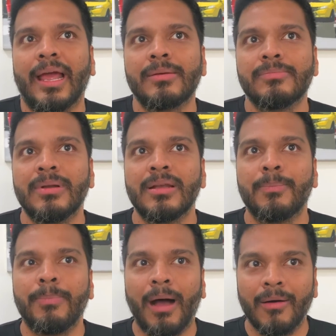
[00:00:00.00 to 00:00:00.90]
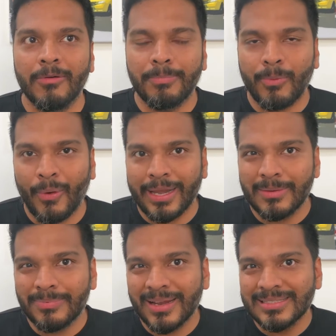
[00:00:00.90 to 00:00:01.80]
and build a
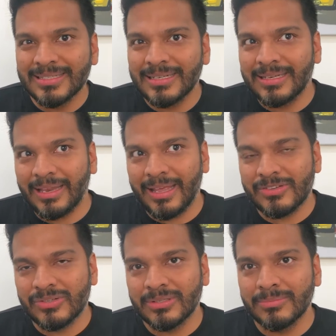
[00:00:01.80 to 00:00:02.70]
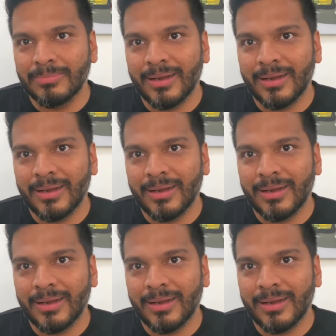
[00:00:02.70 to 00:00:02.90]
PowerPoint presentation,